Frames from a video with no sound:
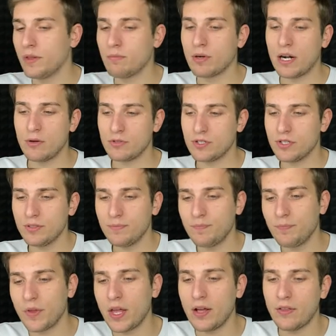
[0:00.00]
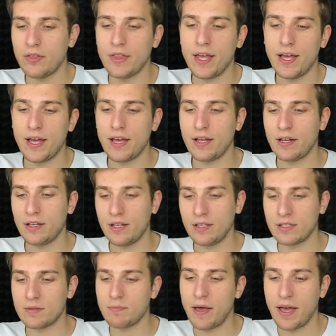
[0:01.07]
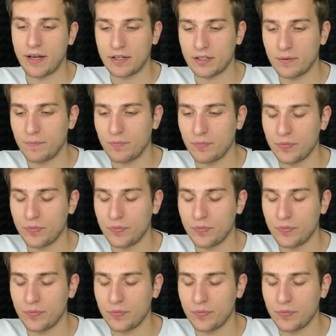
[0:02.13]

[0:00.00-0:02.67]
the browser, then inspect